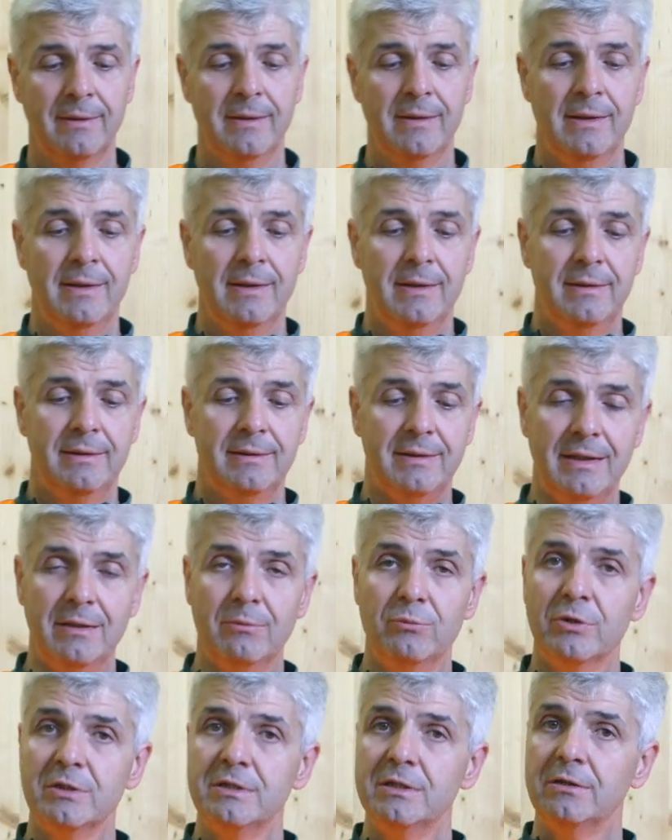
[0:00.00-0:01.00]
must
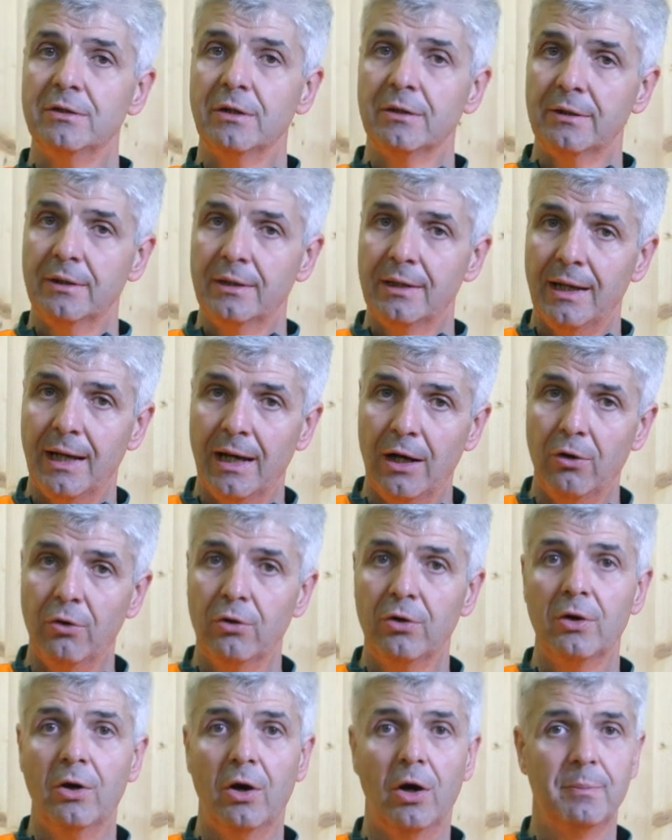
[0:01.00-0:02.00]
also be filed
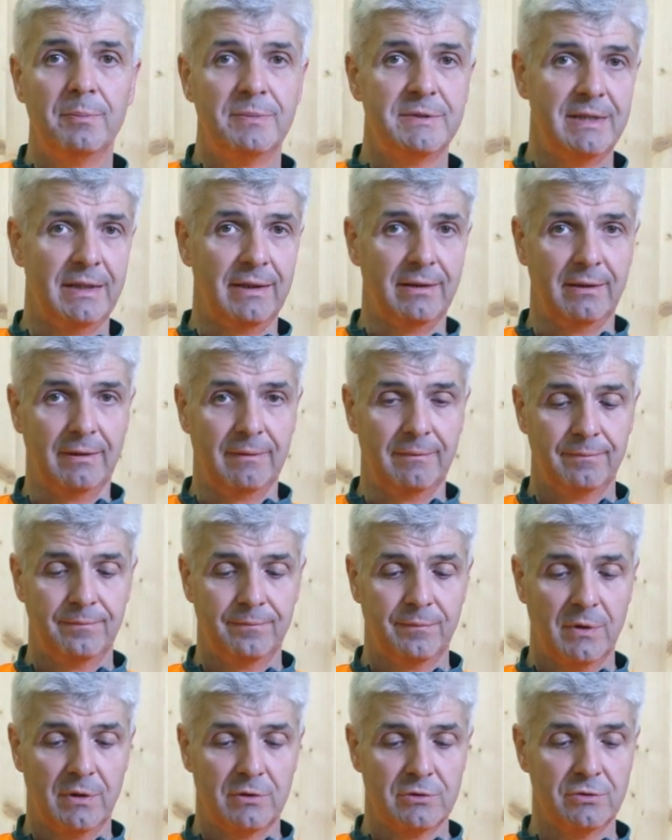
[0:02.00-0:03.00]
down,
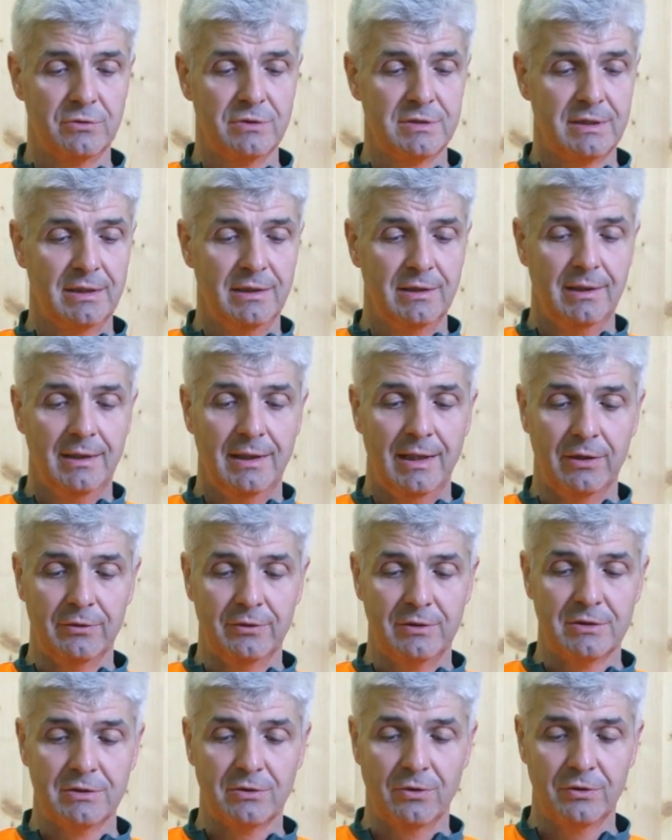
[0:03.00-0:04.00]
otherwise the whole thing
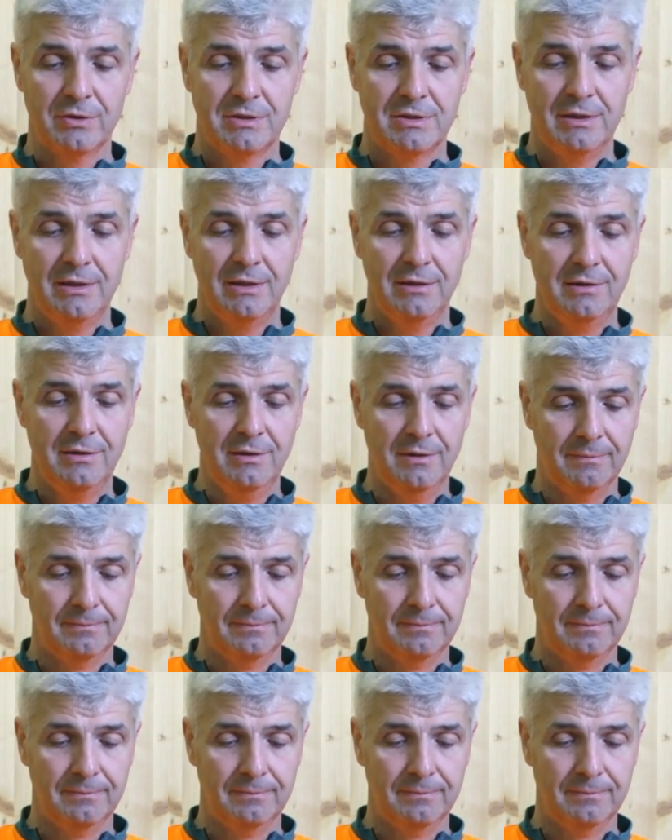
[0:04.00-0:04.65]
won't work.